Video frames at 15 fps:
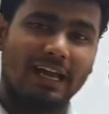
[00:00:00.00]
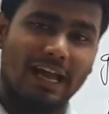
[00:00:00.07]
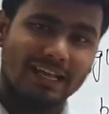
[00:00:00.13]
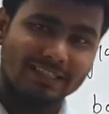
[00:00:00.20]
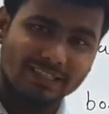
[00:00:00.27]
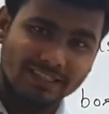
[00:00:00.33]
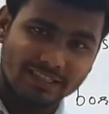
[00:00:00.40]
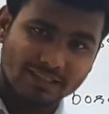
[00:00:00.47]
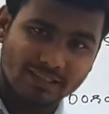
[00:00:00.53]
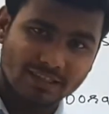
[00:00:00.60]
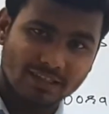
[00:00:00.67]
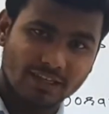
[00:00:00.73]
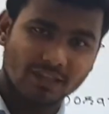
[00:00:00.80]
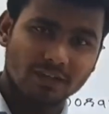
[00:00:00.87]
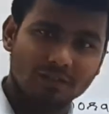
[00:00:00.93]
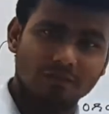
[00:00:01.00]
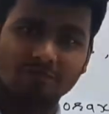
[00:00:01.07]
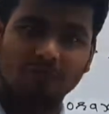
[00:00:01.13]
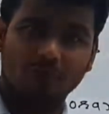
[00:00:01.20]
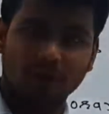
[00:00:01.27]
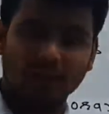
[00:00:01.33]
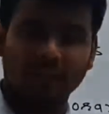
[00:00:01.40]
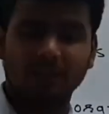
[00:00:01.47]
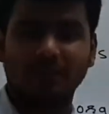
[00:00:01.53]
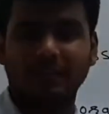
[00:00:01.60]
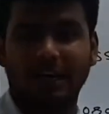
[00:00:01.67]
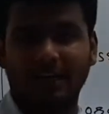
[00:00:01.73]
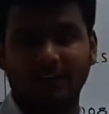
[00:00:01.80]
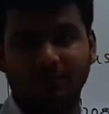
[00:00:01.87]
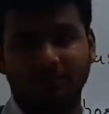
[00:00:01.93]
As it is near to 14, so
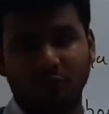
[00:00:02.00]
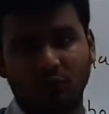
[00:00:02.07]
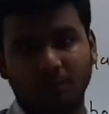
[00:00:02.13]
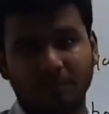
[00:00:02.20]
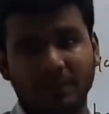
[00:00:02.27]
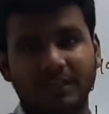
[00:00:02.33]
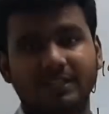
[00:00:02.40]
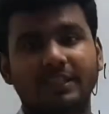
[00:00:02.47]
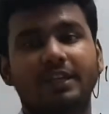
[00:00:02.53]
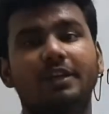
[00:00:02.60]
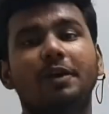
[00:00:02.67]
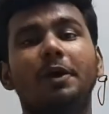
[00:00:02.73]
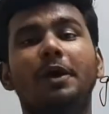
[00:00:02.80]
that is more basic.